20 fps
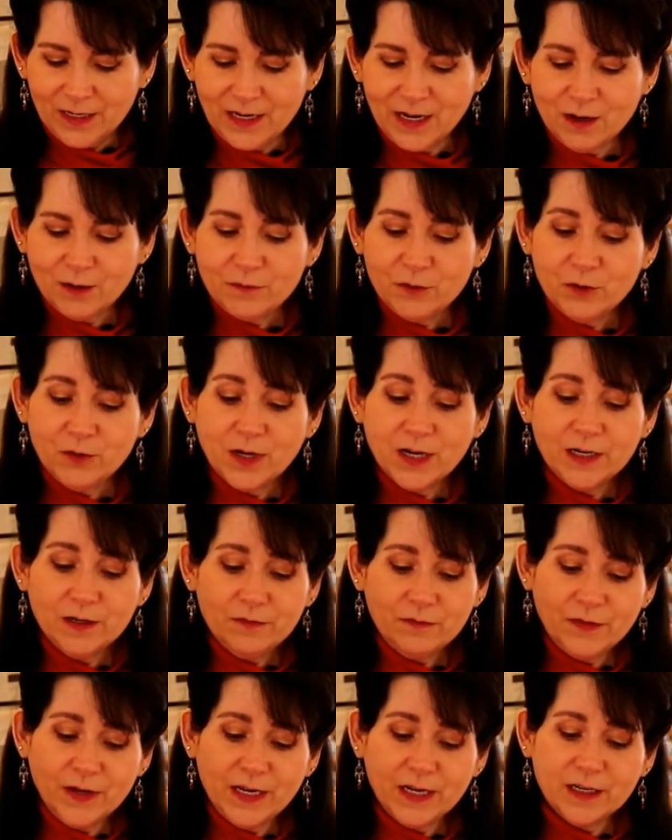Now, if you're not
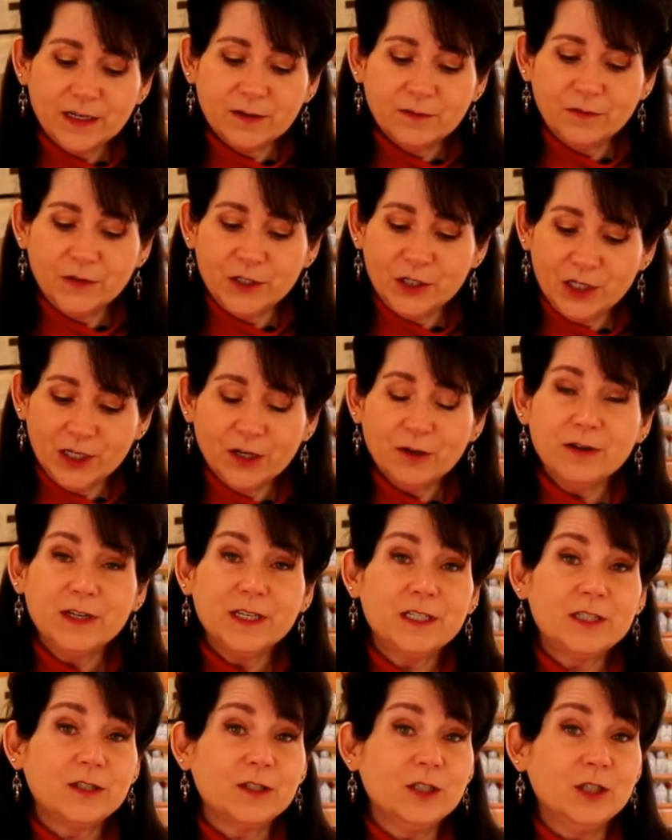a fan of the
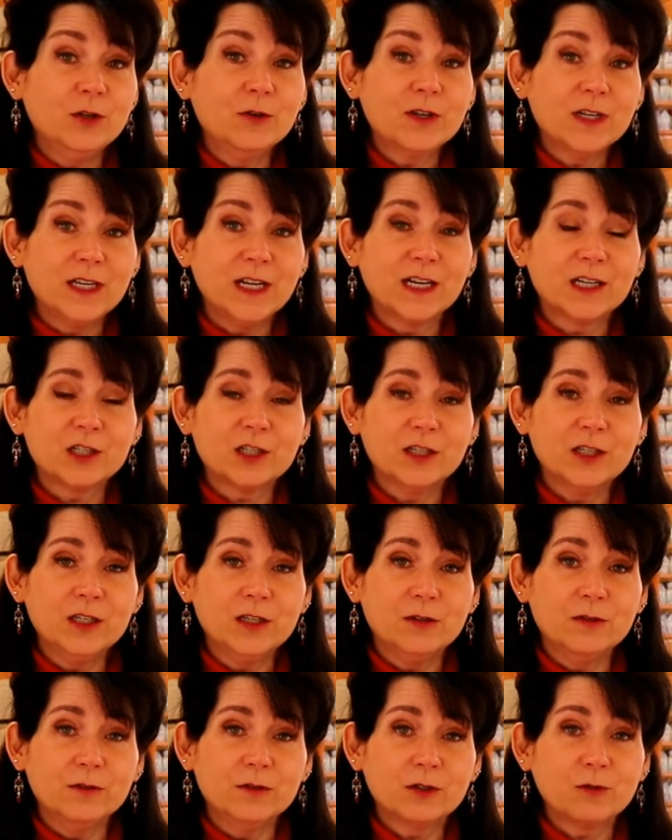cherries, you can
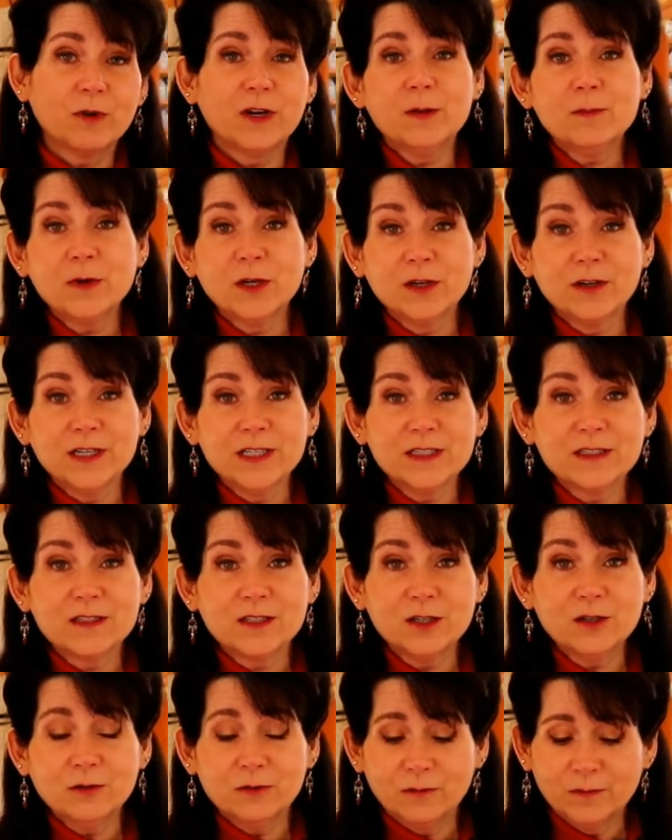actually use cranberries
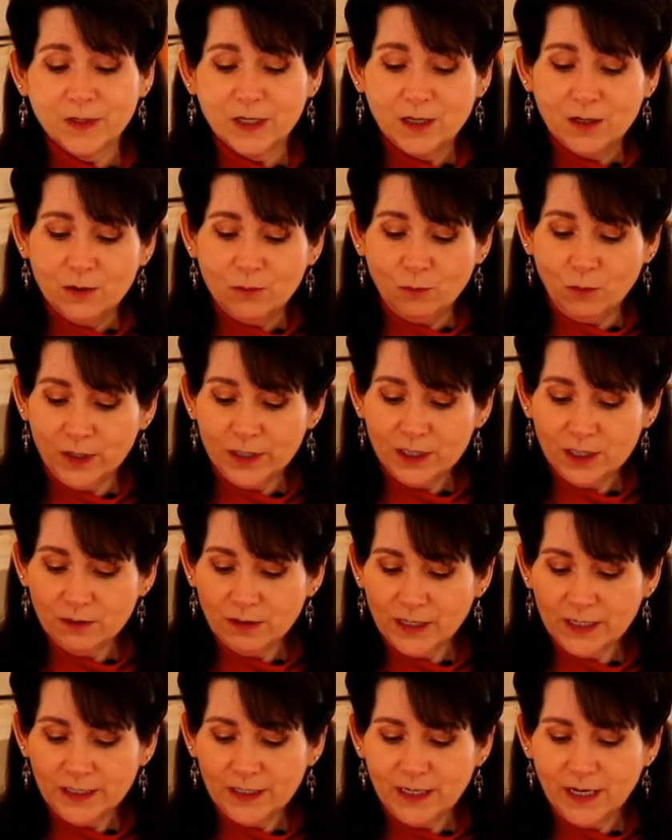too. One
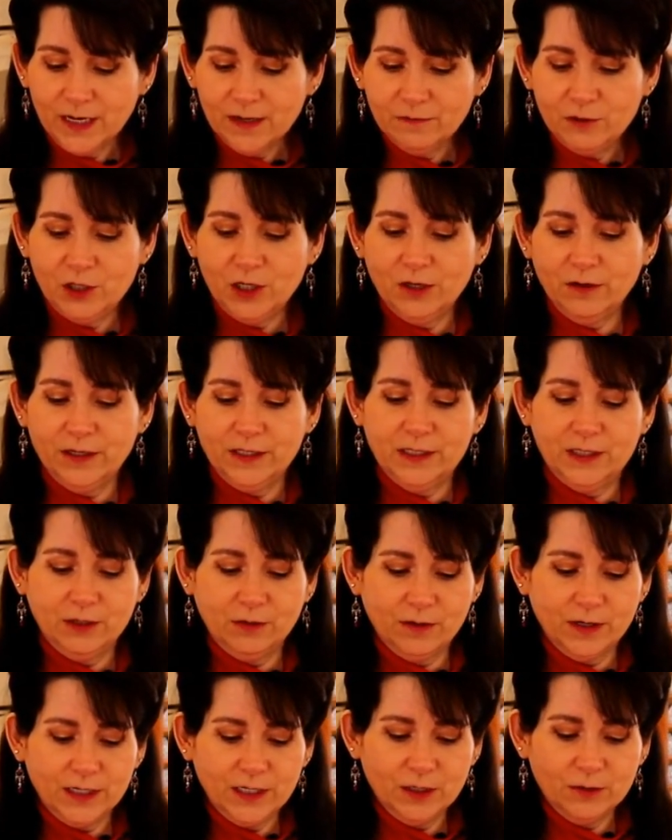year I didn't have cherries,
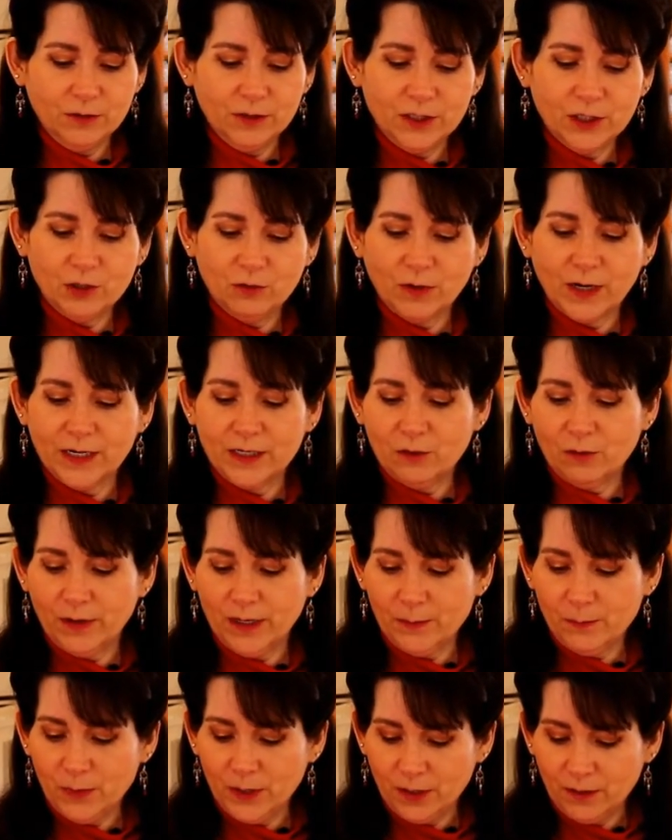so I used a dried
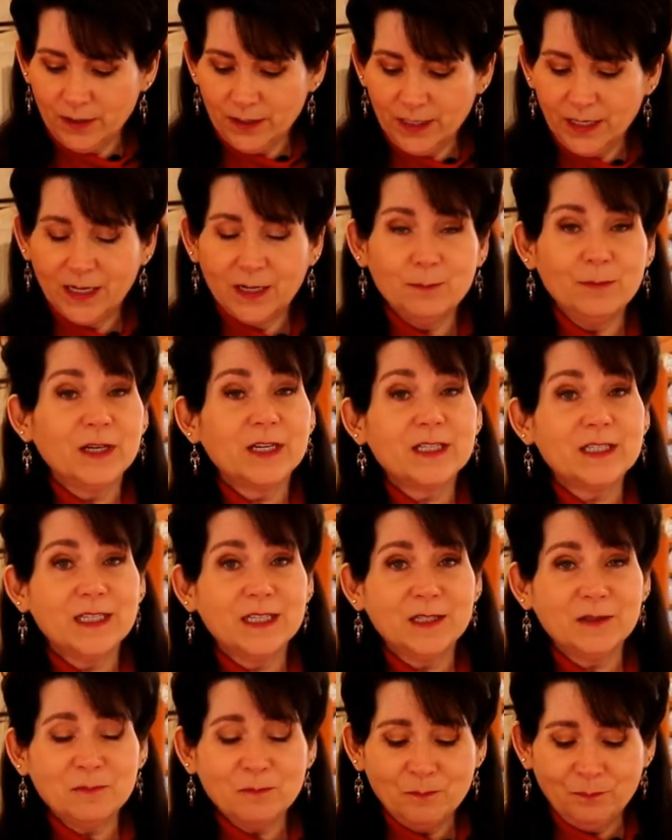cranberry that I mixed
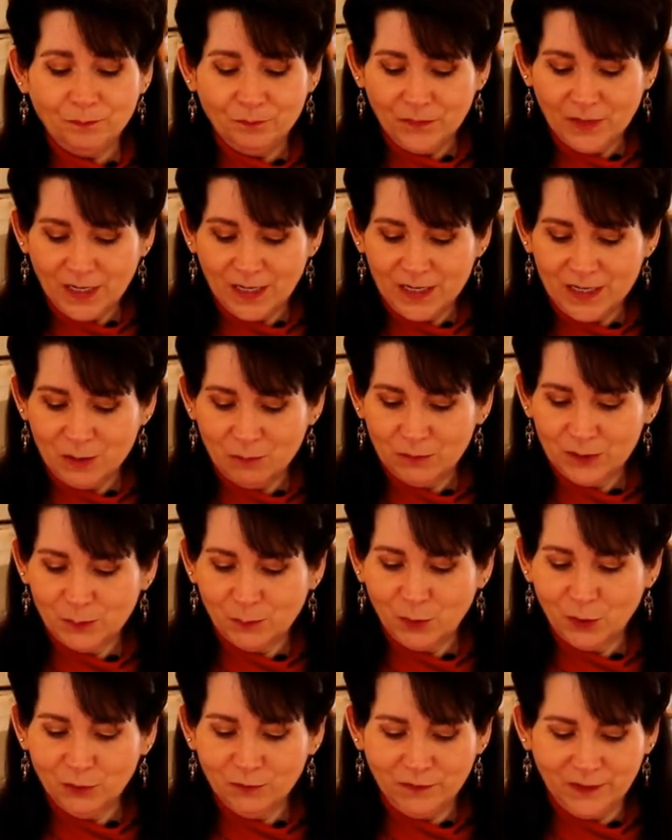in, and it was
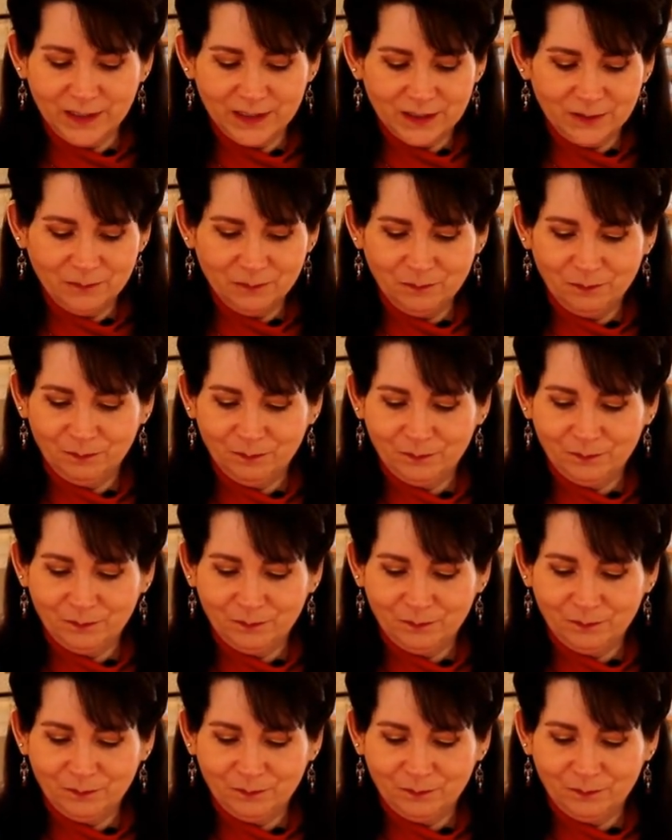perfect.